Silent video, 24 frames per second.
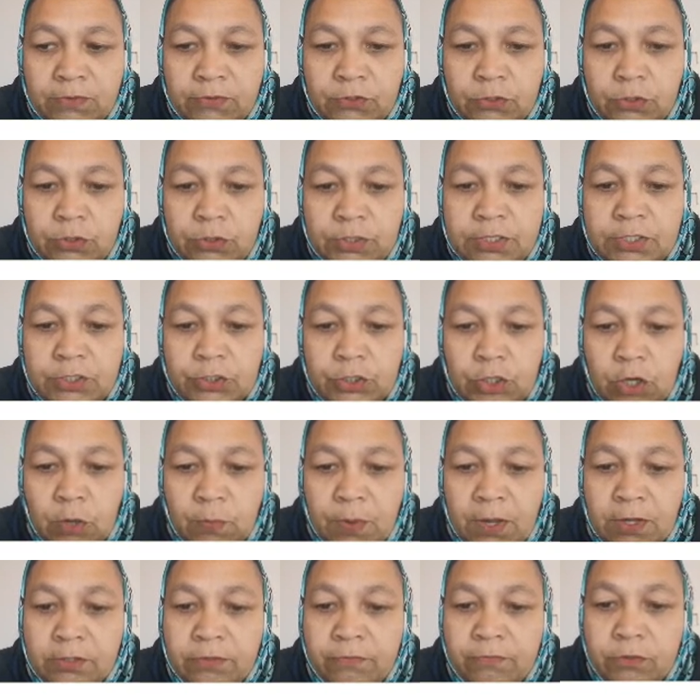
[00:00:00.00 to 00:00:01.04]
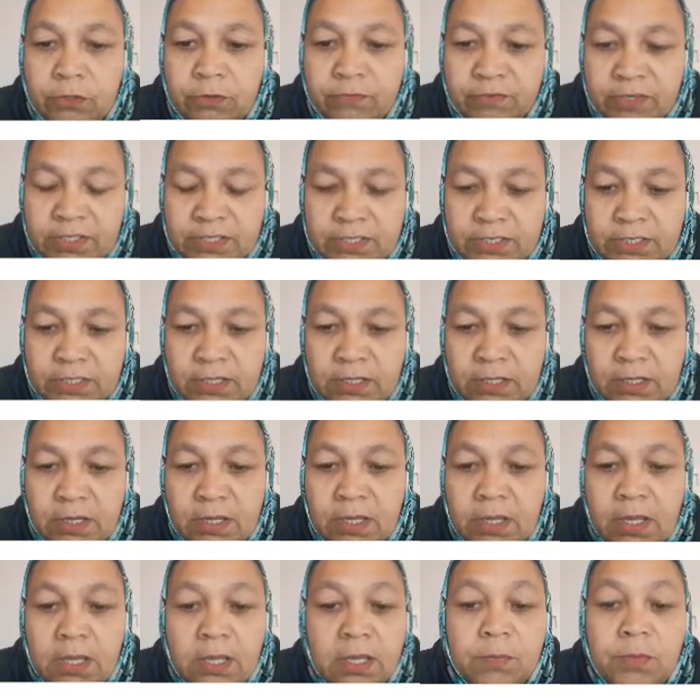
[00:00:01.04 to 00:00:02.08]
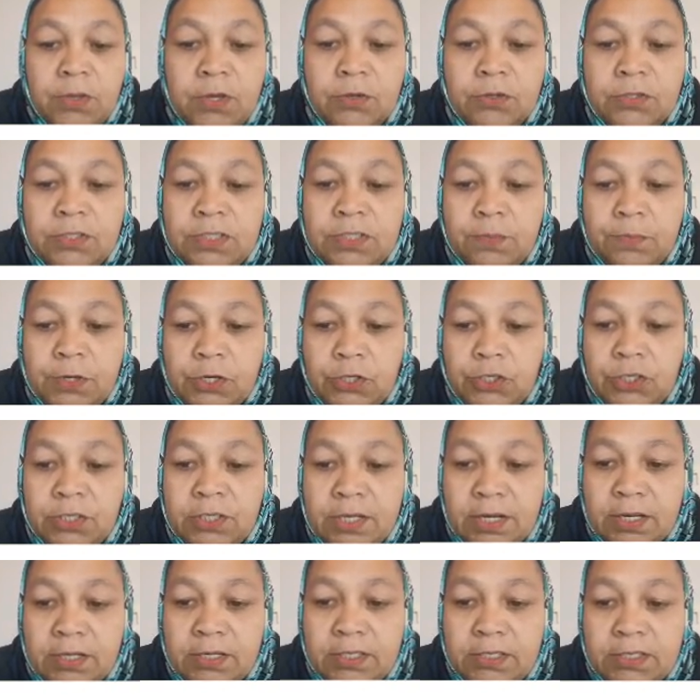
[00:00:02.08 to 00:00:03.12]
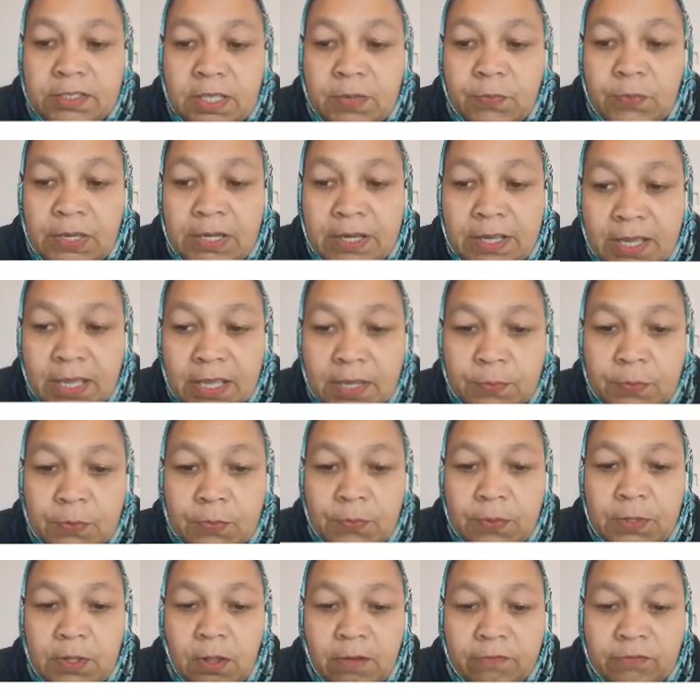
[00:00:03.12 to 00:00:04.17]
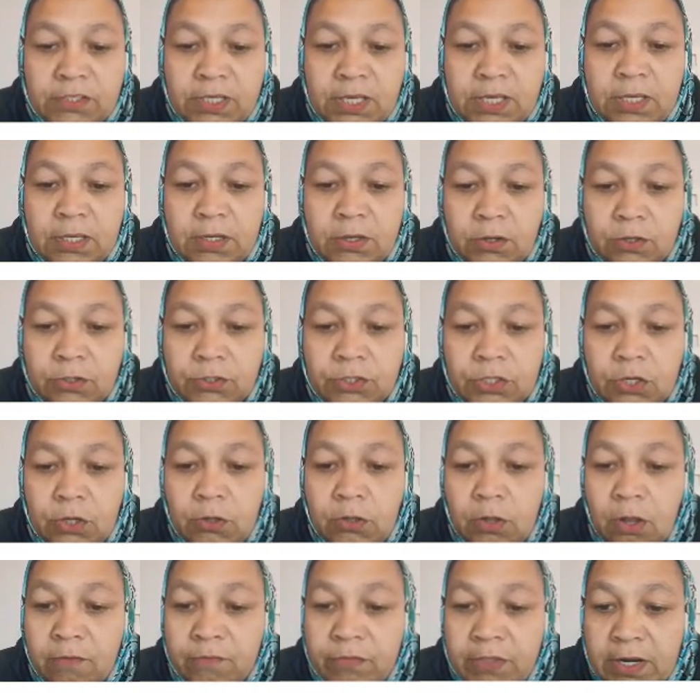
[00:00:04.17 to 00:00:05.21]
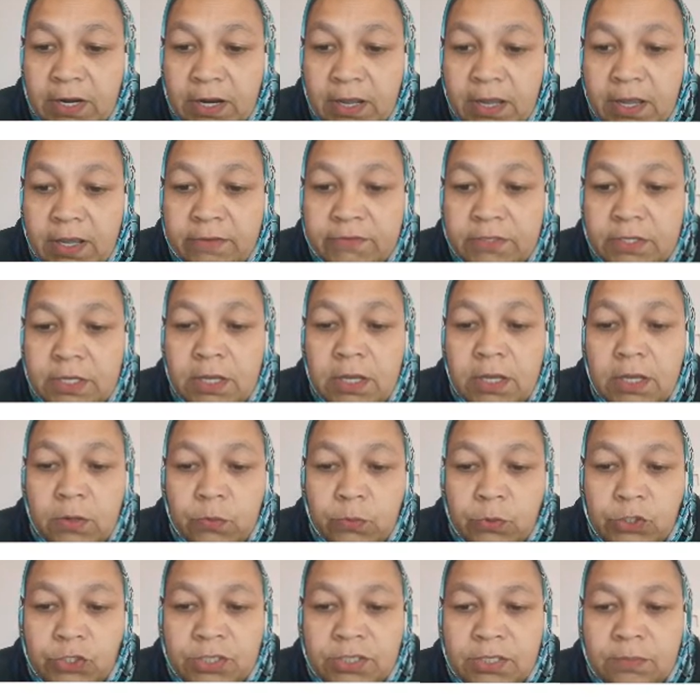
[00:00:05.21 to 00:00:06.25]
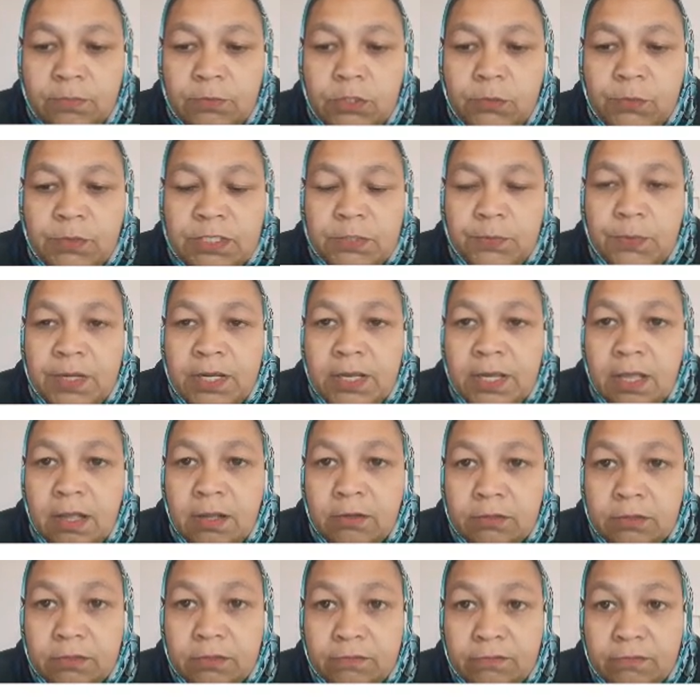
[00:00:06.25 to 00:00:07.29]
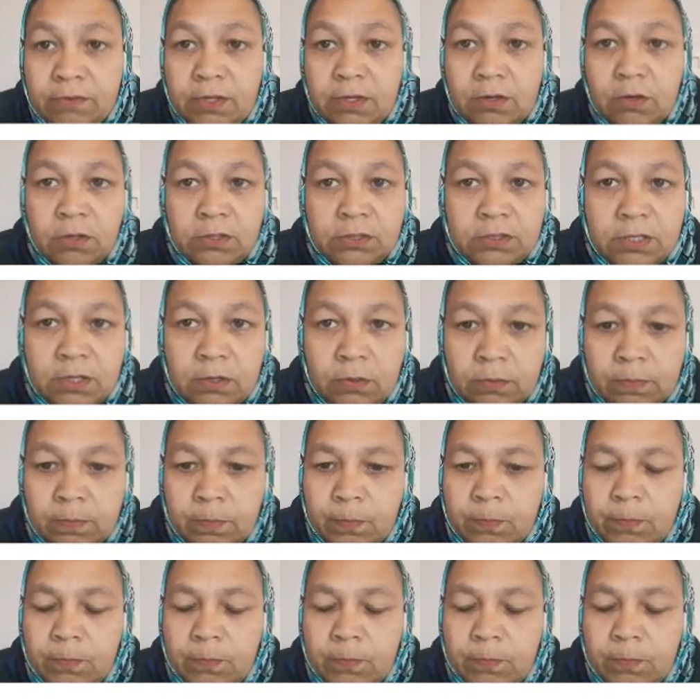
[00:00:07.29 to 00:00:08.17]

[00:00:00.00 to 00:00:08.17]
of students drop out of university because depression renders them incapable of taking control of their lives, which seem to be spinning out of control.